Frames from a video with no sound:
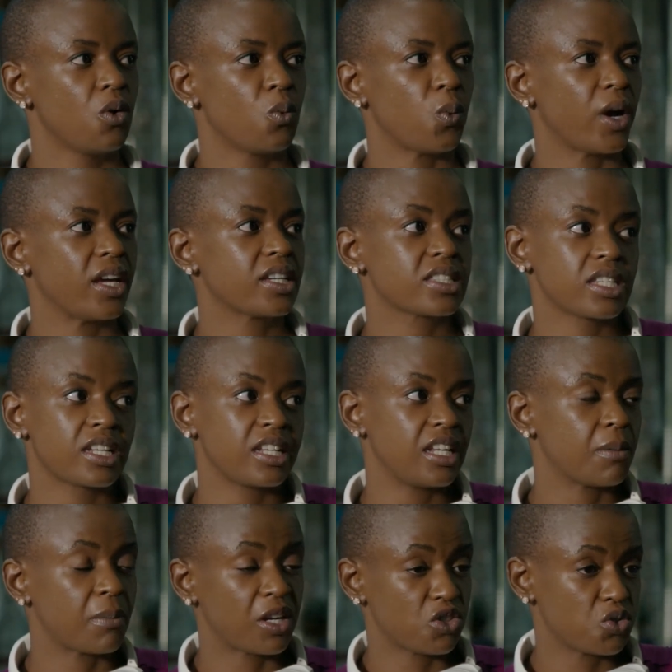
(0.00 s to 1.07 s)
why exactly
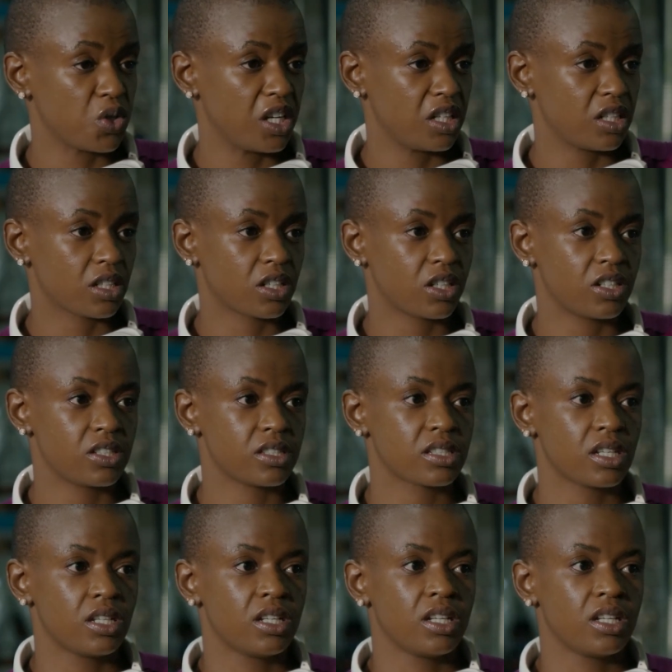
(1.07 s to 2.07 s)
am I training? Because